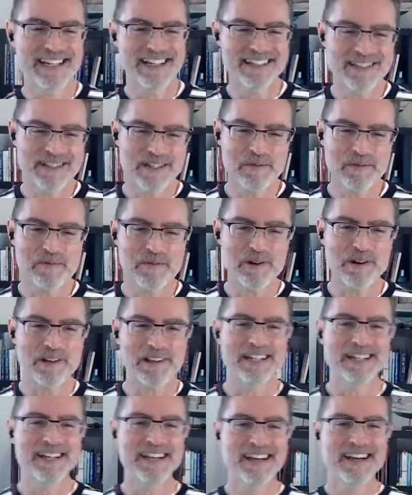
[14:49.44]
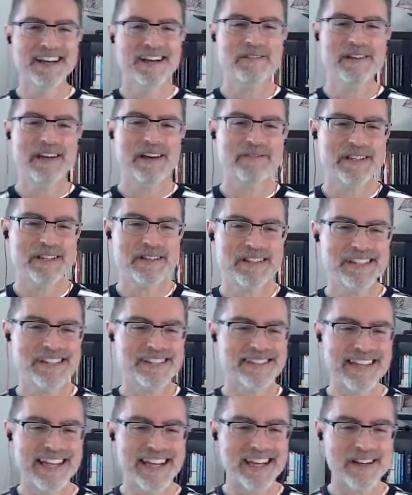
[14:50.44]
It's so Portland. We have to
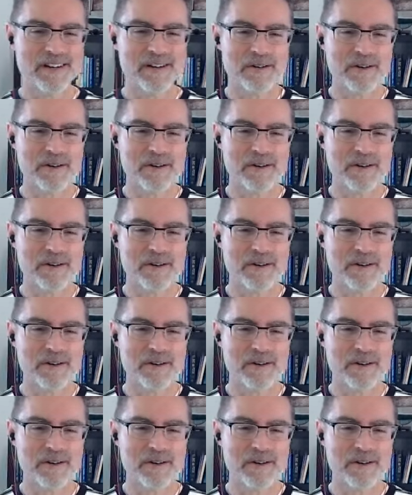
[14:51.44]
just take a